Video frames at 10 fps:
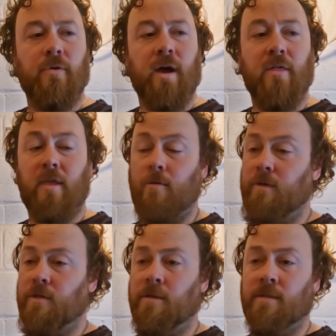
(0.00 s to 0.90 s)
I think
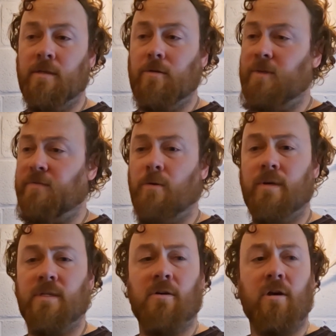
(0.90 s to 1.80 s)
we should still be
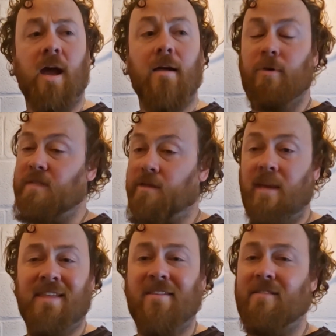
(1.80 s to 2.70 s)
focusing on hybrids. I
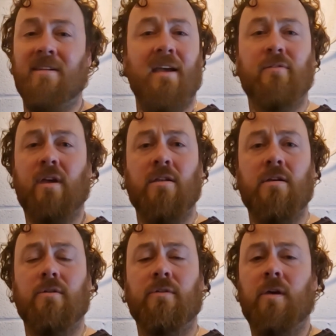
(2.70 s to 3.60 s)
think that's the next 10
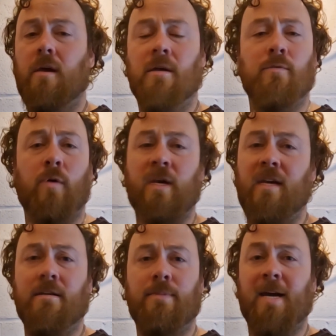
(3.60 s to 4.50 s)
years is where we
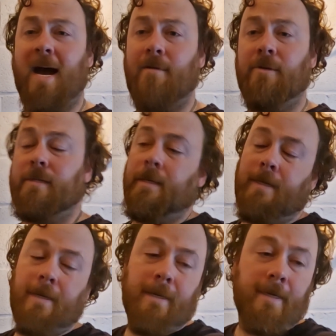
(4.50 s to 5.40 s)
need to be, hybrids.
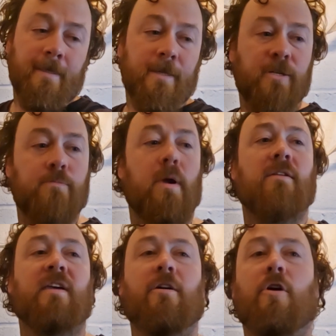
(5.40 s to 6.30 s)
Just my
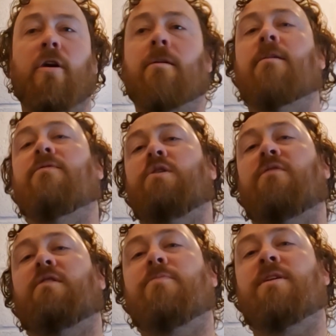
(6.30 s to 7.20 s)
take on it. If you
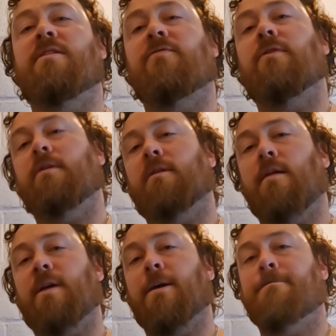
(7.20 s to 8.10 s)
have something different,
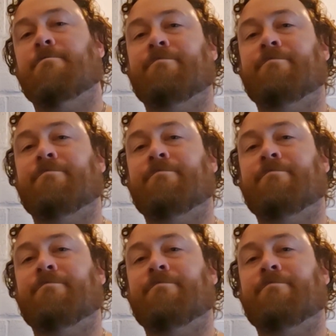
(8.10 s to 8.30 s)
let me know.